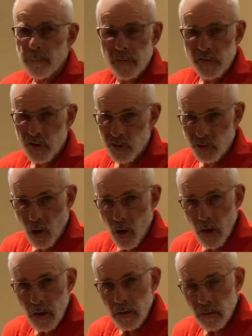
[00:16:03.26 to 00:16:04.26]
of
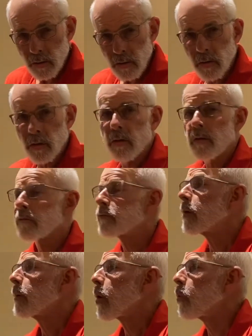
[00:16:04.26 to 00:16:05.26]
star,
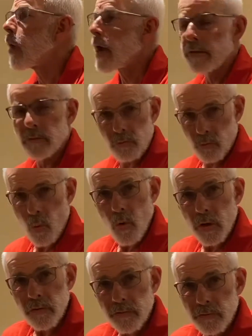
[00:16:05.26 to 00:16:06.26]
from a white
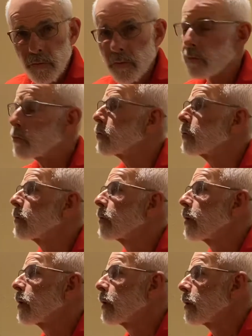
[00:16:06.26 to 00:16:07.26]
dwarf
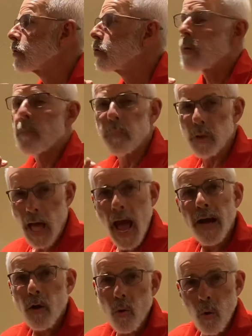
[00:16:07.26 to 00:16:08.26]
to a black
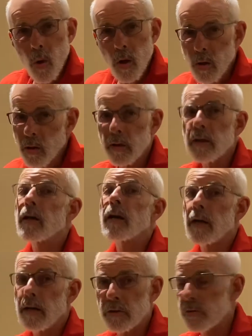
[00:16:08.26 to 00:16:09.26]
hole,
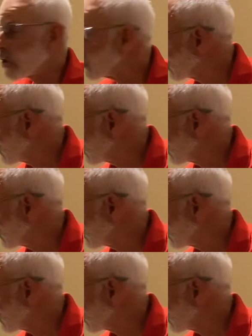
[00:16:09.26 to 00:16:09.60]
accretion